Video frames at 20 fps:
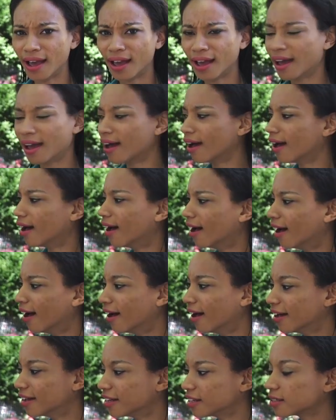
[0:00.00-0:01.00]

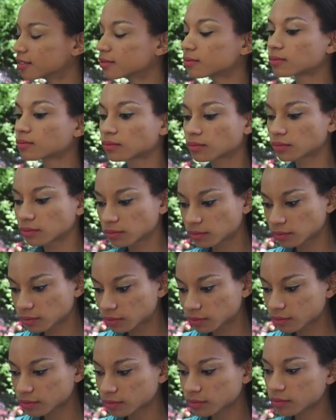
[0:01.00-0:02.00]

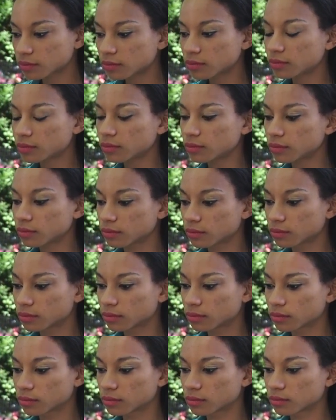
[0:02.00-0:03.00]

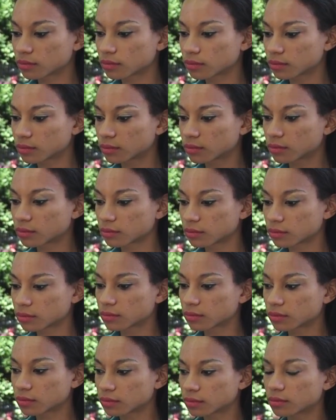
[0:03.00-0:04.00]

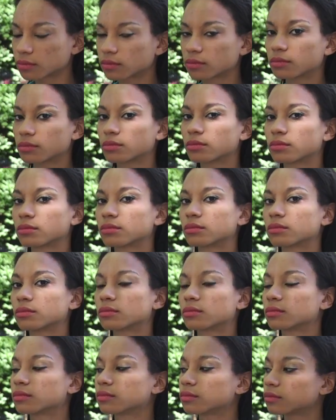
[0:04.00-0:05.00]

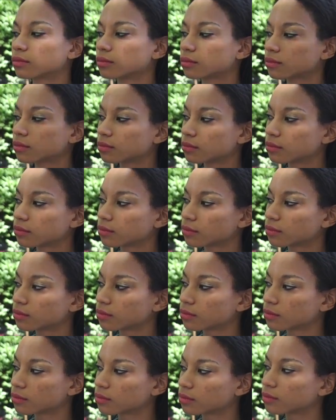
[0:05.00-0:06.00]

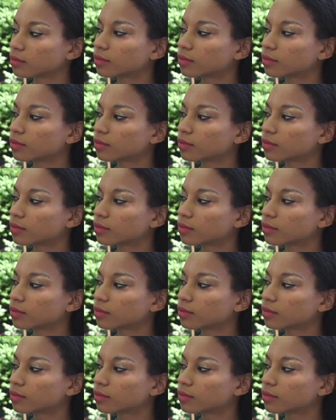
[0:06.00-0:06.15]
(silent)